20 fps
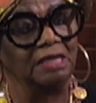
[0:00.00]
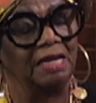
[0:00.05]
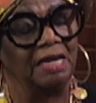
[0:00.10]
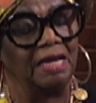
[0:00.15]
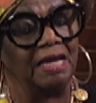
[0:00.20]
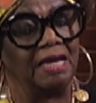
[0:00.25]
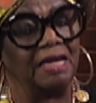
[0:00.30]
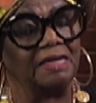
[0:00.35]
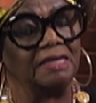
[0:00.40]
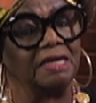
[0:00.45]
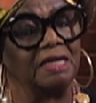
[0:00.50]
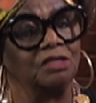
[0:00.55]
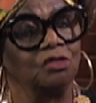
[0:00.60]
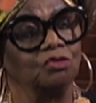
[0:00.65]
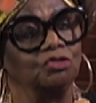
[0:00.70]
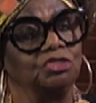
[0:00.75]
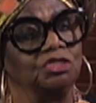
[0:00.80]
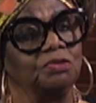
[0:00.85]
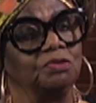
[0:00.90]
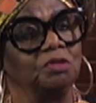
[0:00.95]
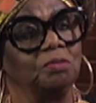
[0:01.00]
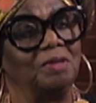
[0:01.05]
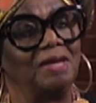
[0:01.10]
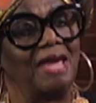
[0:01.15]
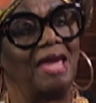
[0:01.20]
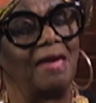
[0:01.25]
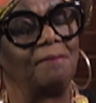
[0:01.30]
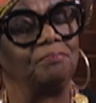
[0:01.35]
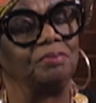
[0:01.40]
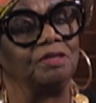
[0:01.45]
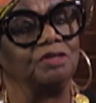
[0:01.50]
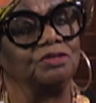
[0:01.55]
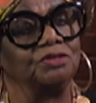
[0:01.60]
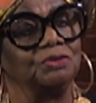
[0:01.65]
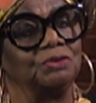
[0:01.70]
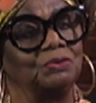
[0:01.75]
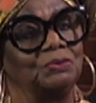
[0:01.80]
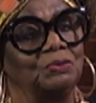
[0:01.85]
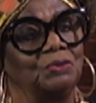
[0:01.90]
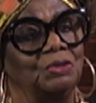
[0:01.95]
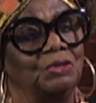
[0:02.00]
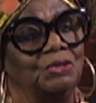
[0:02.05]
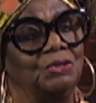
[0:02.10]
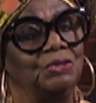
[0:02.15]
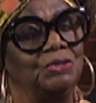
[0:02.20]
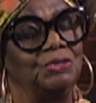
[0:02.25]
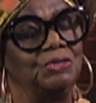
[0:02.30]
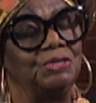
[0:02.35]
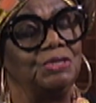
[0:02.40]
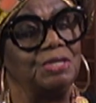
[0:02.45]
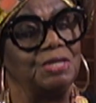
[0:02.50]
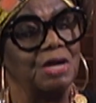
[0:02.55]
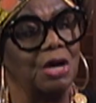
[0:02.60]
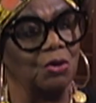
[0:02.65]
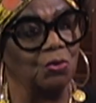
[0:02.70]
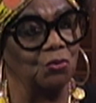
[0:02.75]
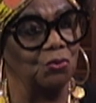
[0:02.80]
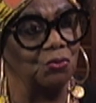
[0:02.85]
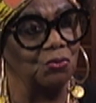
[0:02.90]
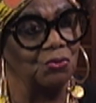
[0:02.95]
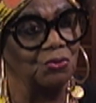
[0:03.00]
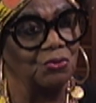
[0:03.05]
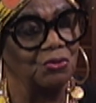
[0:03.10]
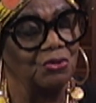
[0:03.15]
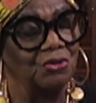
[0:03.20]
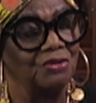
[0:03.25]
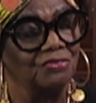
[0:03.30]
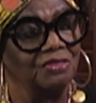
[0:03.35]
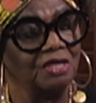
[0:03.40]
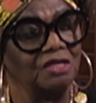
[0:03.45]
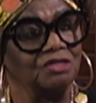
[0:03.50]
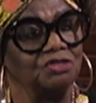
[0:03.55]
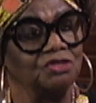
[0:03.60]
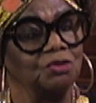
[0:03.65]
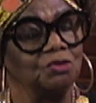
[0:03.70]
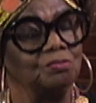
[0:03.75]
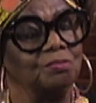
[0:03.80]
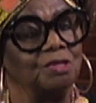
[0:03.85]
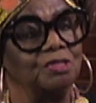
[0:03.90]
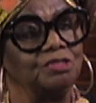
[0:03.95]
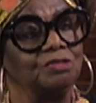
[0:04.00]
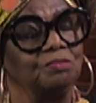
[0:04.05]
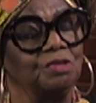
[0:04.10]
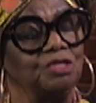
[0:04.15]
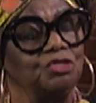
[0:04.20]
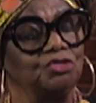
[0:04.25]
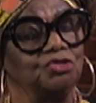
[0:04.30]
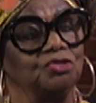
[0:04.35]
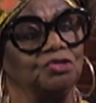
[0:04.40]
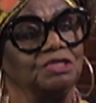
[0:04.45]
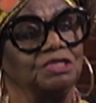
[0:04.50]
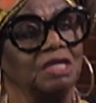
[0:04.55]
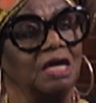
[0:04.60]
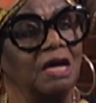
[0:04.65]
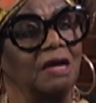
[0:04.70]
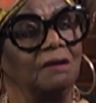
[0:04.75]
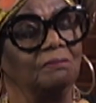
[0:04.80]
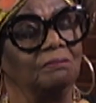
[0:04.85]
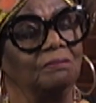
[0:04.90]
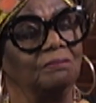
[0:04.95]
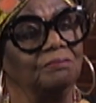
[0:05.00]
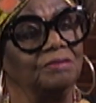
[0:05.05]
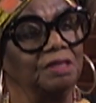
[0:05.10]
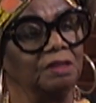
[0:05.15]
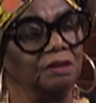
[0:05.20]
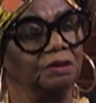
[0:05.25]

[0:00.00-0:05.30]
And I know she would be happy to know that you mentioned Miller.